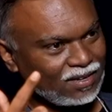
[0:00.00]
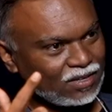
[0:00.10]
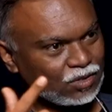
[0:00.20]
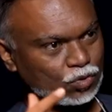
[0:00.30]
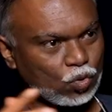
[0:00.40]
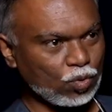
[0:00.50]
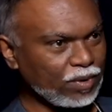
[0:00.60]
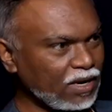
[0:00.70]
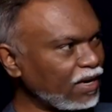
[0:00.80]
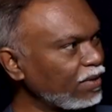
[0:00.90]
so
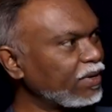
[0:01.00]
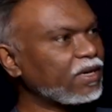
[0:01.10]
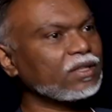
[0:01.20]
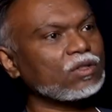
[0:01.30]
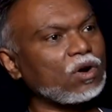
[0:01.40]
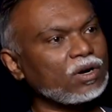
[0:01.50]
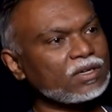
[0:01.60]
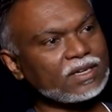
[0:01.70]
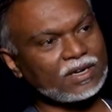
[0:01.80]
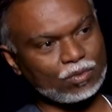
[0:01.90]
many limiting
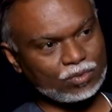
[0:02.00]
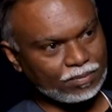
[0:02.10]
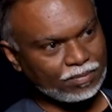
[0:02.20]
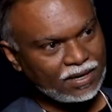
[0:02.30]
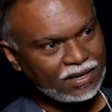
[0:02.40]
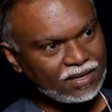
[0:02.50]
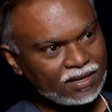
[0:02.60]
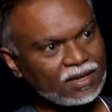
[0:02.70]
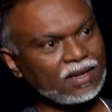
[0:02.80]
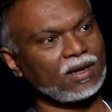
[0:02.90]
thoughts around the
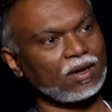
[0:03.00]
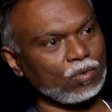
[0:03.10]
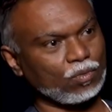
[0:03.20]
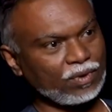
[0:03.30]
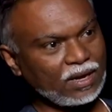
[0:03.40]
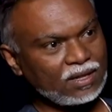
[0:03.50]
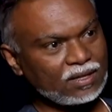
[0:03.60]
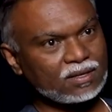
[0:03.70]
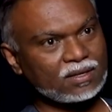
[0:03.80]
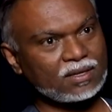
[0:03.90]
money,
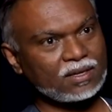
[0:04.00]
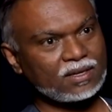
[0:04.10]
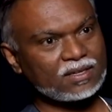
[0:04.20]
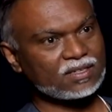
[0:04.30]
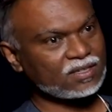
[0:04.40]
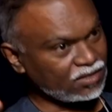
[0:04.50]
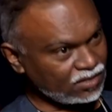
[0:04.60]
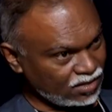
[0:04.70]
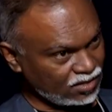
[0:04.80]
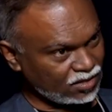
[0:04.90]
wealth,
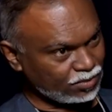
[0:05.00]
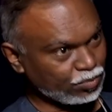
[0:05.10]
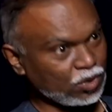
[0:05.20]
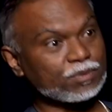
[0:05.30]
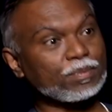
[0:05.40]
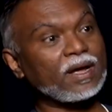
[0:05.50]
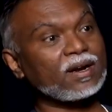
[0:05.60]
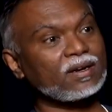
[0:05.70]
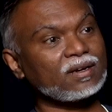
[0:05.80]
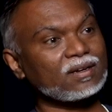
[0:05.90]
success,
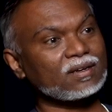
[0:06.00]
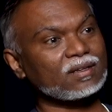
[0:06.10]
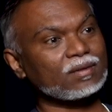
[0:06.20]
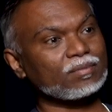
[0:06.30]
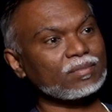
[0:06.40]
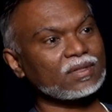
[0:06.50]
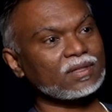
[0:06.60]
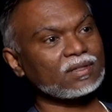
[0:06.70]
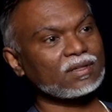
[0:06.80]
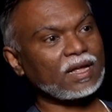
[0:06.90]
prosperity,
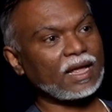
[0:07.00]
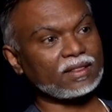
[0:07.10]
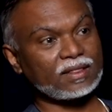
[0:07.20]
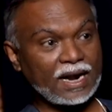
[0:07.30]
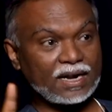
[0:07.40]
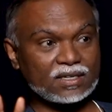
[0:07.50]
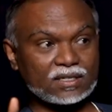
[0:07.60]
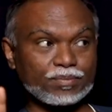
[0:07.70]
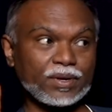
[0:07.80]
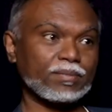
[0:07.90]
and that is
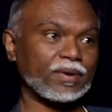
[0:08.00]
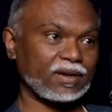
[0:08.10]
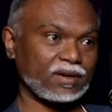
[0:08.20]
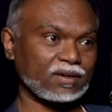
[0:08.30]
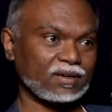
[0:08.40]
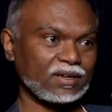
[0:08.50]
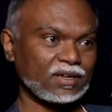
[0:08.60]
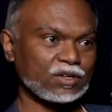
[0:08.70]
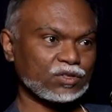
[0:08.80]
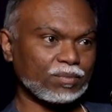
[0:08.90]
the big barrier.
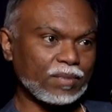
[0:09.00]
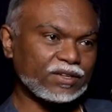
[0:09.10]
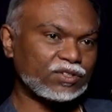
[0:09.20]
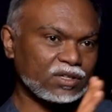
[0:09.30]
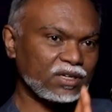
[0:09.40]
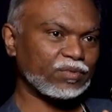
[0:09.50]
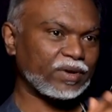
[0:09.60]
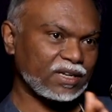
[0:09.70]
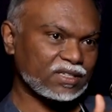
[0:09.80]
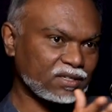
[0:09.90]
So in my journey,
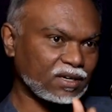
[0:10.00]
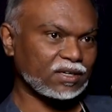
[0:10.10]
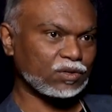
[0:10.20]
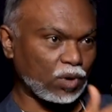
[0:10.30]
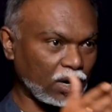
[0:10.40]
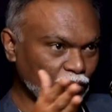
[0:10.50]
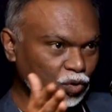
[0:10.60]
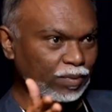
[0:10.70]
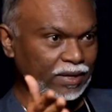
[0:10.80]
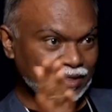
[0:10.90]
when I started to
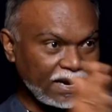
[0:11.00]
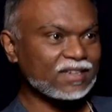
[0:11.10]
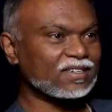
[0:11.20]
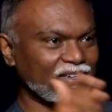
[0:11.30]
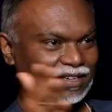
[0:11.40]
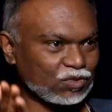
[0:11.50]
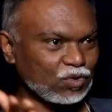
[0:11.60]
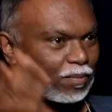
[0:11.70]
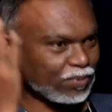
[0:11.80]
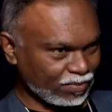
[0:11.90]
undo my that side also
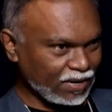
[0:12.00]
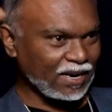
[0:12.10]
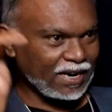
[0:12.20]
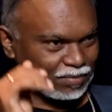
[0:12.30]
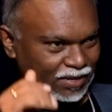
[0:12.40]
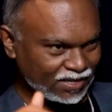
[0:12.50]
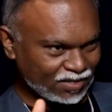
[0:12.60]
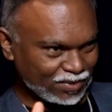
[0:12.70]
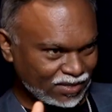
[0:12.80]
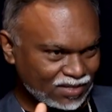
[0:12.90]
after my enlightenment
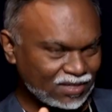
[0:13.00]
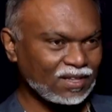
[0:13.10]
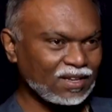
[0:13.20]
experience